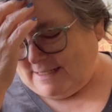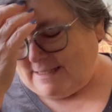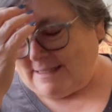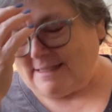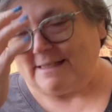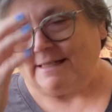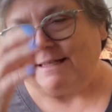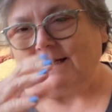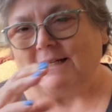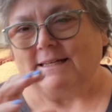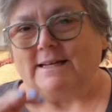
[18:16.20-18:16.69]

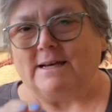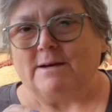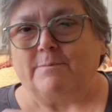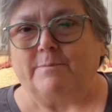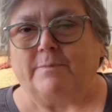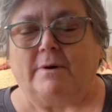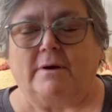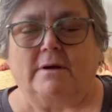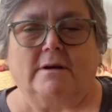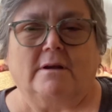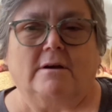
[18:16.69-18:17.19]
sitting up
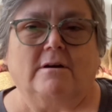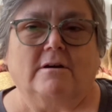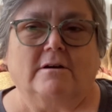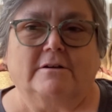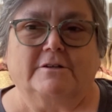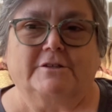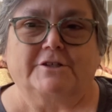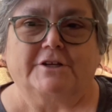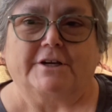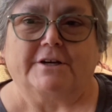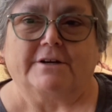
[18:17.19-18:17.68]
on a
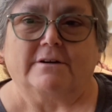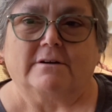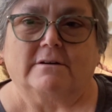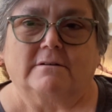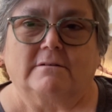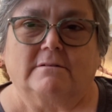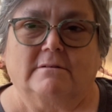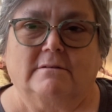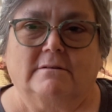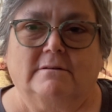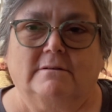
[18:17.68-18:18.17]
hard chair.
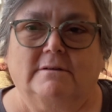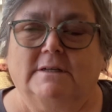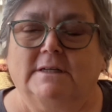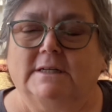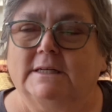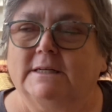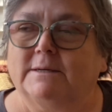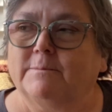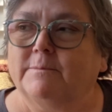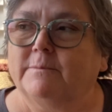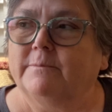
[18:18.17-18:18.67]

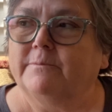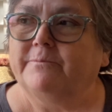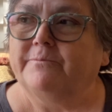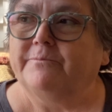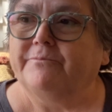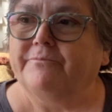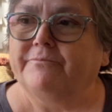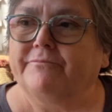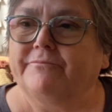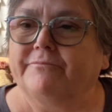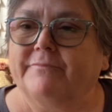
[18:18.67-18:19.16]
Um,
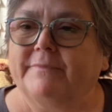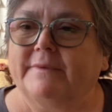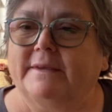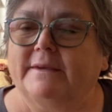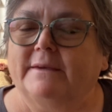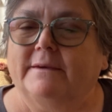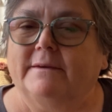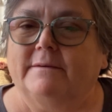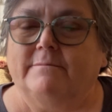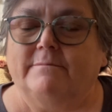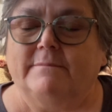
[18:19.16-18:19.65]

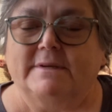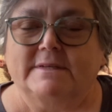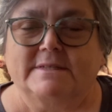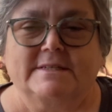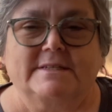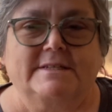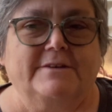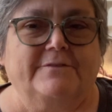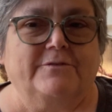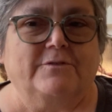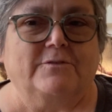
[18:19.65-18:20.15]
makes
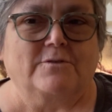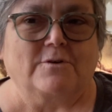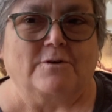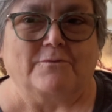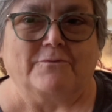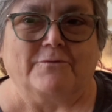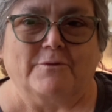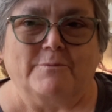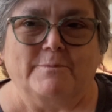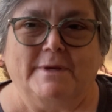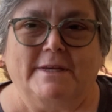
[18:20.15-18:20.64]
it
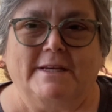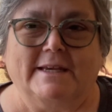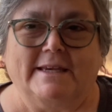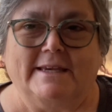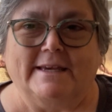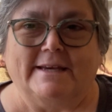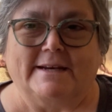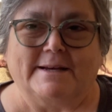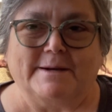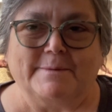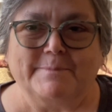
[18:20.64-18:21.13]
difficult for me to
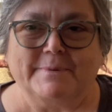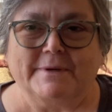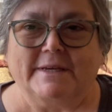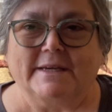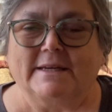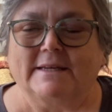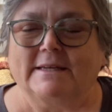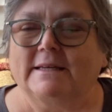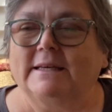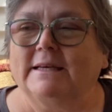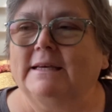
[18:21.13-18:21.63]
get up
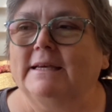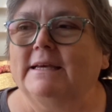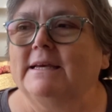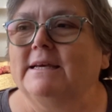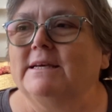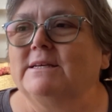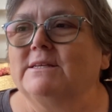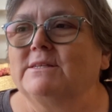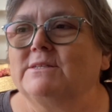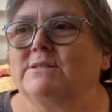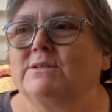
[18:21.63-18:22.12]
again.
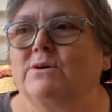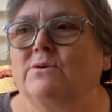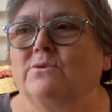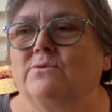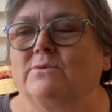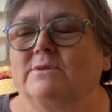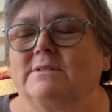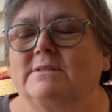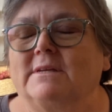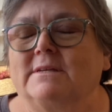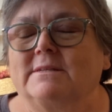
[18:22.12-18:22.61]
So
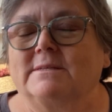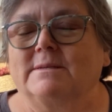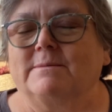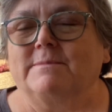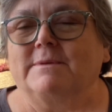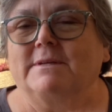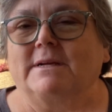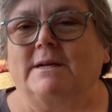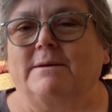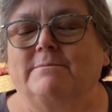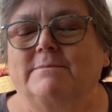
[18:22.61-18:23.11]
it's not
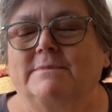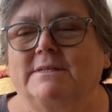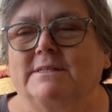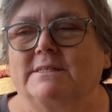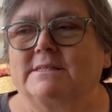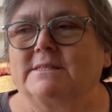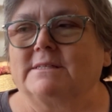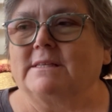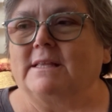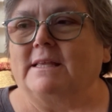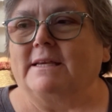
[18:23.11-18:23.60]
something I'm
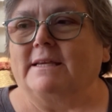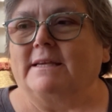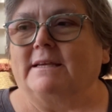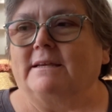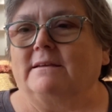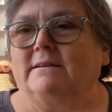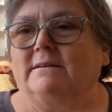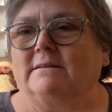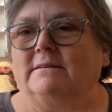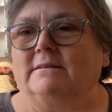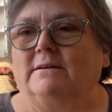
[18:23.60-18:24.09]
just like,
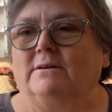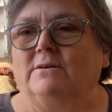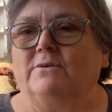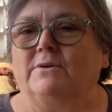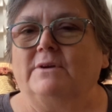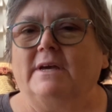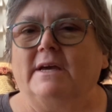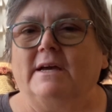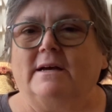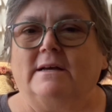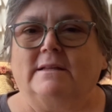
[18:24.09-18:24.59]
oh
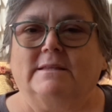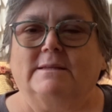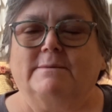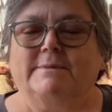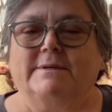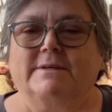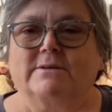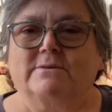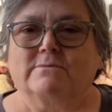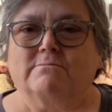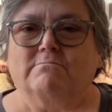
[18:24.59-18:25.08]
yeah, let me
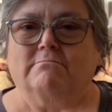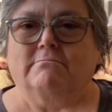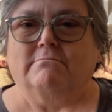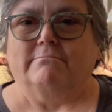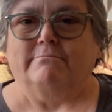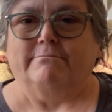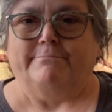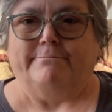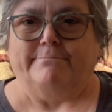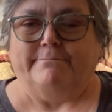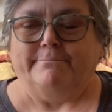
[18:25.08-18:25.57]
go
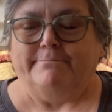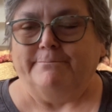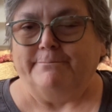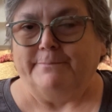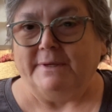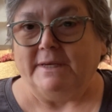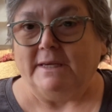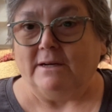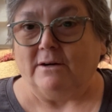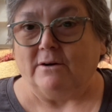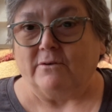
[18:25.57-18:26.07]

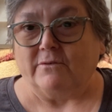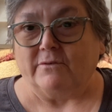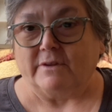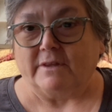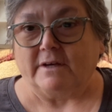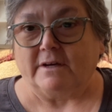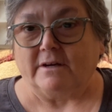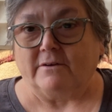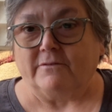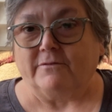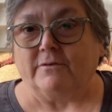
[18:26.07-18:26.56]
beat over
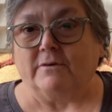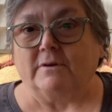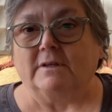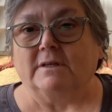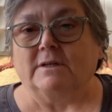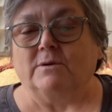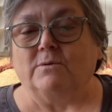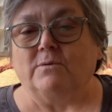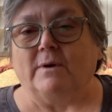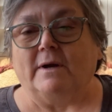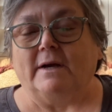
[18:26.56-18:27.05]
there for a
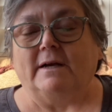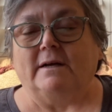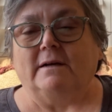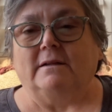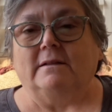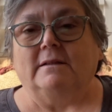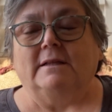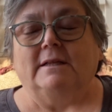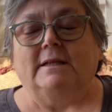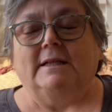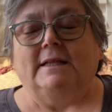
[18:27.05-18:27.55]
little while.
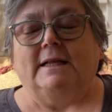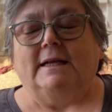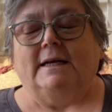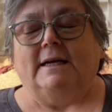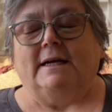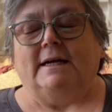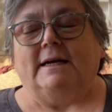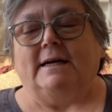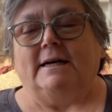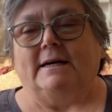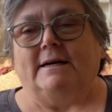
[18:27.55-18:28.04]

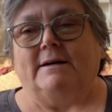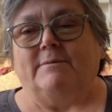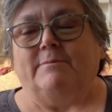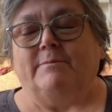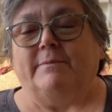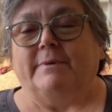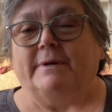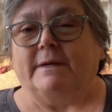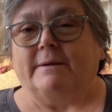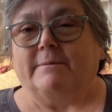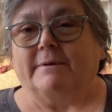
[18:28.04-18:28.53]
Uh,
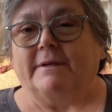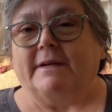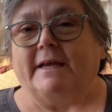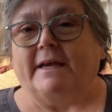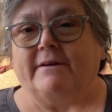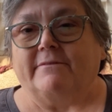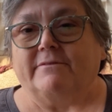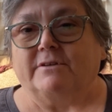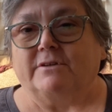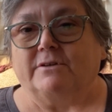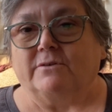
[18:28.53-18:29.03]
but I'm going to
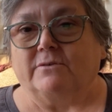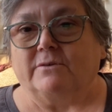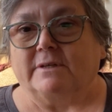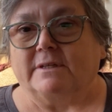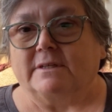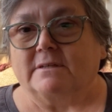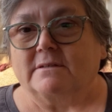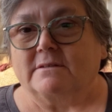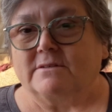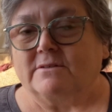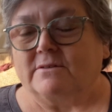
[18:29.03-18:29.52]
have to do
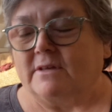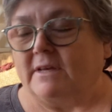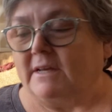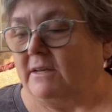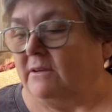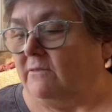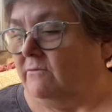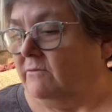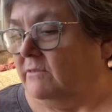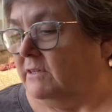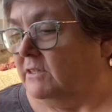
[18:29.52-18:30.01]
it so I
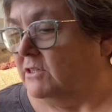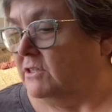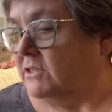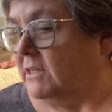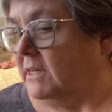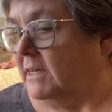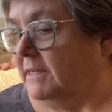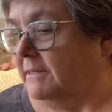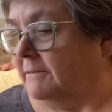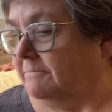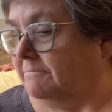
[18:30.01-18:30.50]
can finish
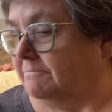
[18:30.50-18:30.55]
that.